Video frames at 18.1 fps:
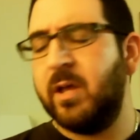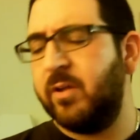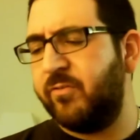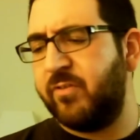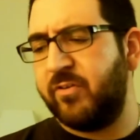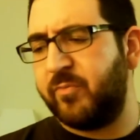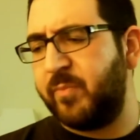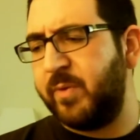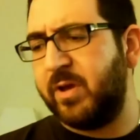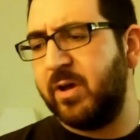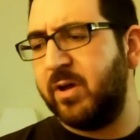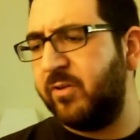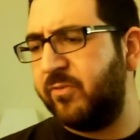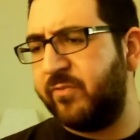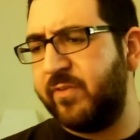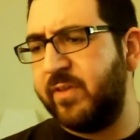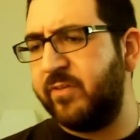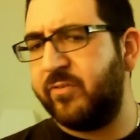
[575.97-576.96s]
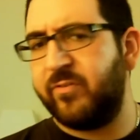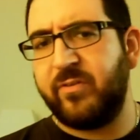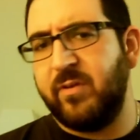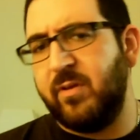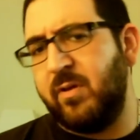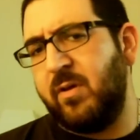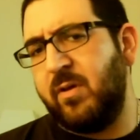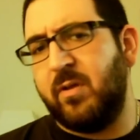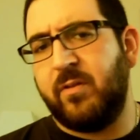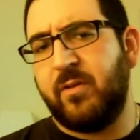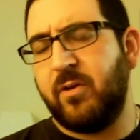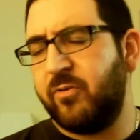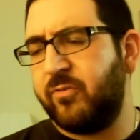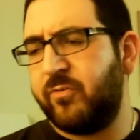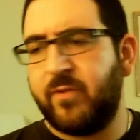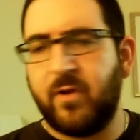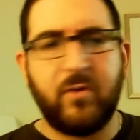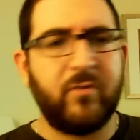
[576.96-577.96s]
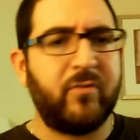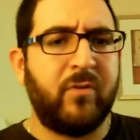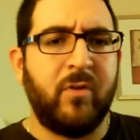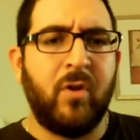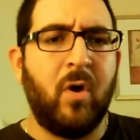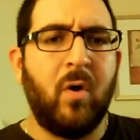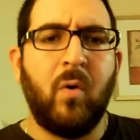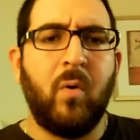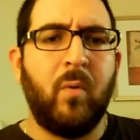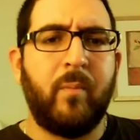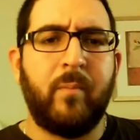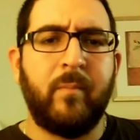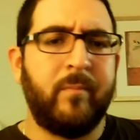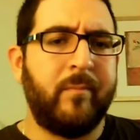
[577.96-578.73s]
just because this, there's there's no